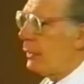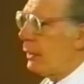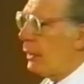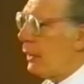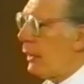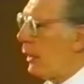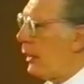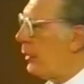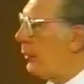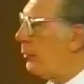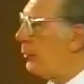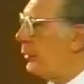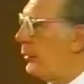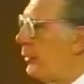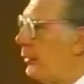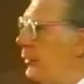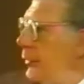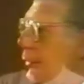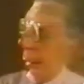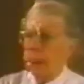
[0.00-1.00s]
Any other
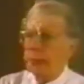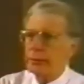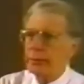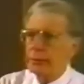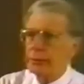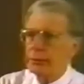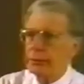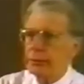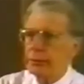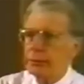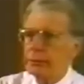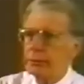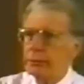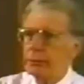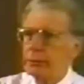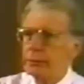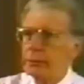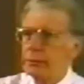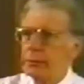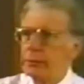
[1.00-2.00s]
points you want to
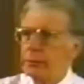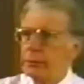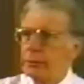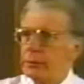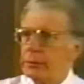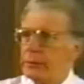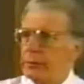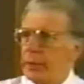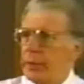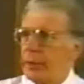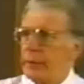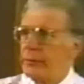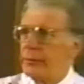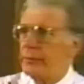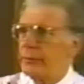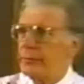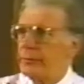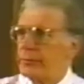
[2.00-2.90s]
raise?